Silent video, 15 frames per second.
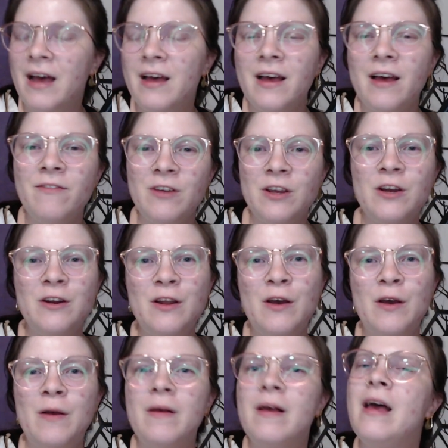I figured
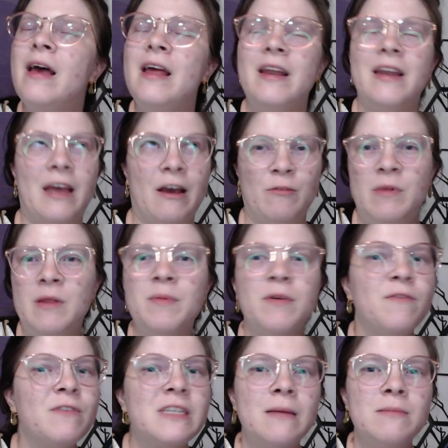now would be the
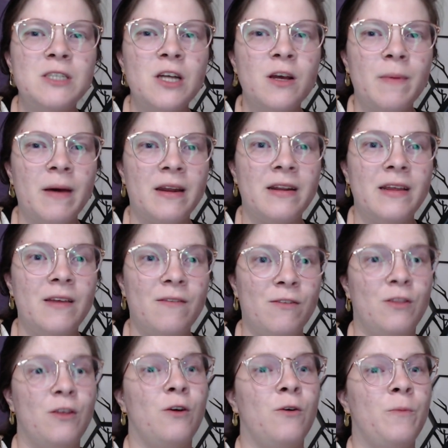perfect time to talk about it,
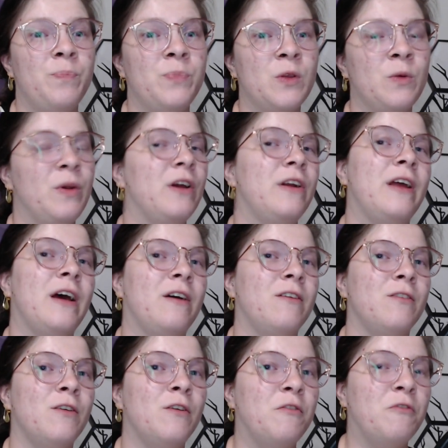even though we are
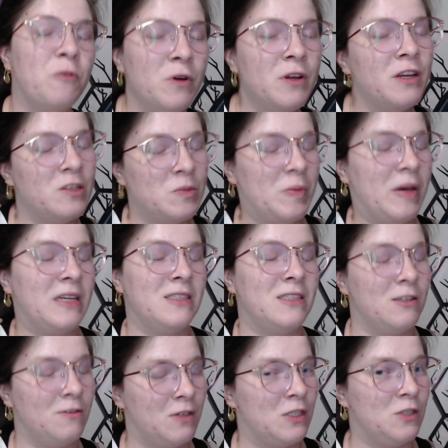now 4 years past
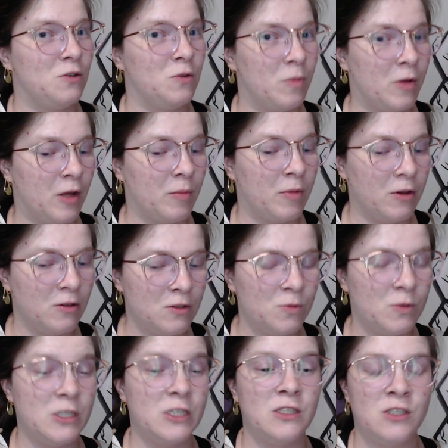the original blog post,
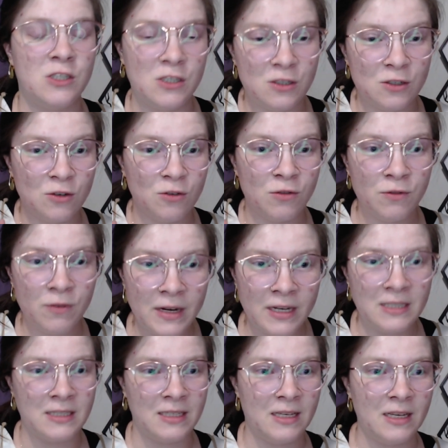which is just
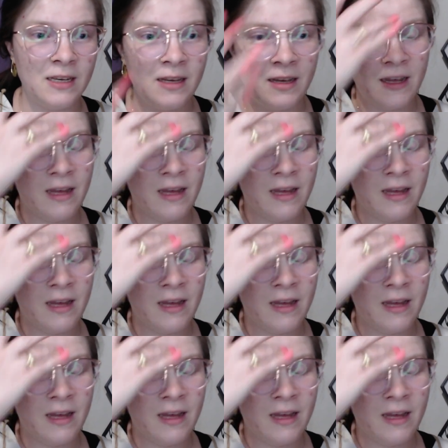crazy